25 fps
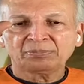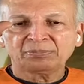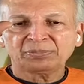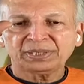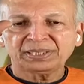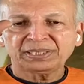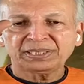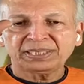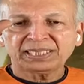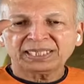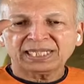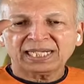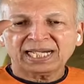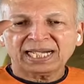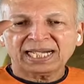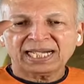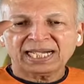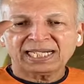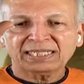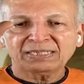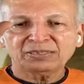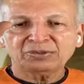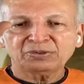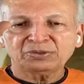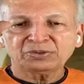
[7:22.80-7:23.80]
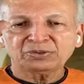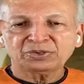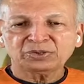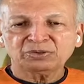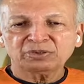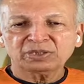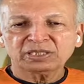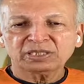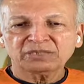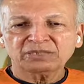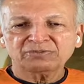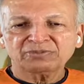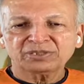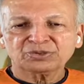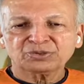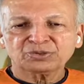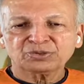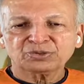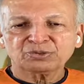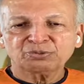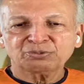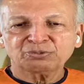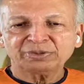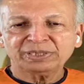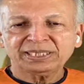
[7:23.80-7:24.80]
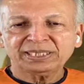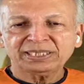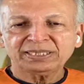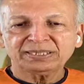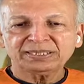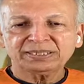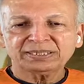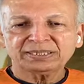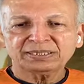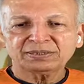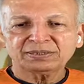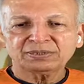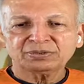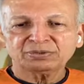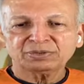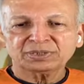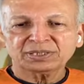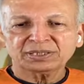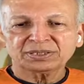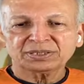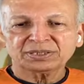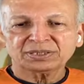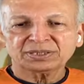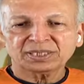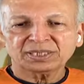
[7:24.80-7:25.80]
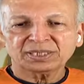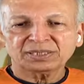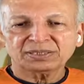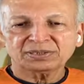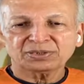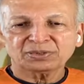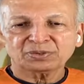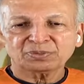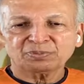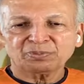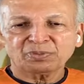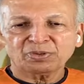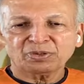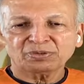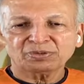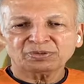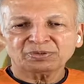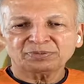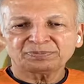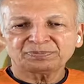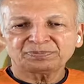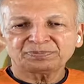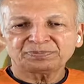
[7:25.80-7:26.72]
breathing out, you'll give a squeeze into this tennis ball.